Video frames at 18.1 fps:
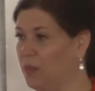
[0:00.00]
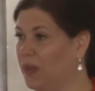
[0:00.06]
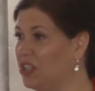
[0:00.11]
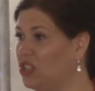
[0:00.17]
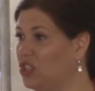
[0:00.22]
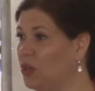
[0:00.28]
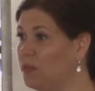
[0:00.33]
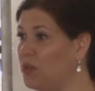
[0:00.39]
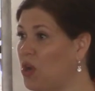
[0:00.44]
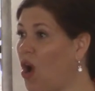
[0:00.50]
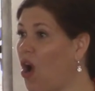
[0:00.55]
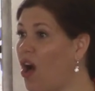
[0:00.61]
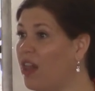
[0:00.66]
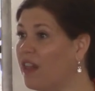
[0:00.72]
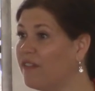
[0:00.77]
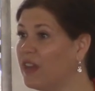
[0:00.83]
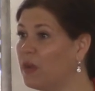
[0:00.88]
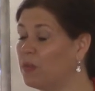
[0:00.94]
We assumed
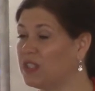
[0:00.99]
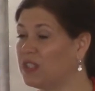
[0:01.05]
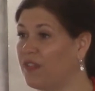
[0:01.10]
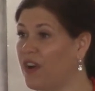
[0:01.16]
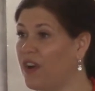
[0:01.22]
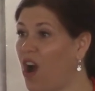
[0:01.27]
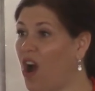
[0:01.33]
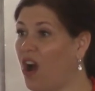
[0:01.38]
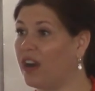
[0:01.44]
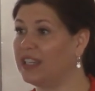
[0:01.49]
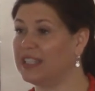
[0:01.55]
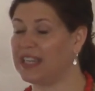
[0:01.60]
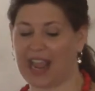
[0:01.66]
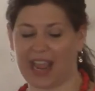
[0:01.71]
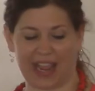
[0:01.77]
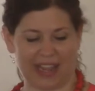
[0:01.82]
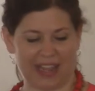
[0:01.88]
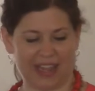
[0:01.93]
all of it was for our
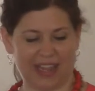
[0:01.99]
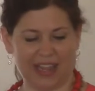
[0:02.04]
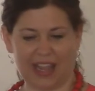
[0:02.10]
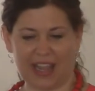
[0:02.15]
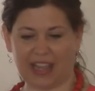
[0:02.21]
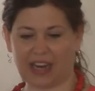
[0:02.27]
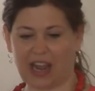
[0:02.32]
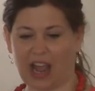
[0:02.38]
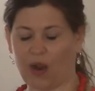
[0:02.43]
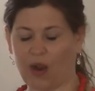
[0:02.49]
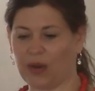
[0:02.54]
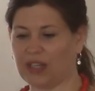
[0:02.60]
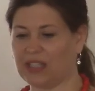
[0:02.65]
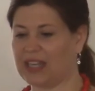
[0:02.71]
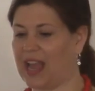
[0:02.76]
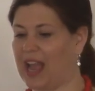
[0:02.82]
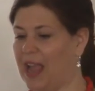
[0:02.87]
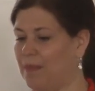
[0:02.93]
day and our
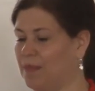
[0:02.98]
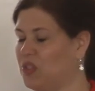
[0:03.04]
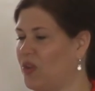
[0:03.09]
time.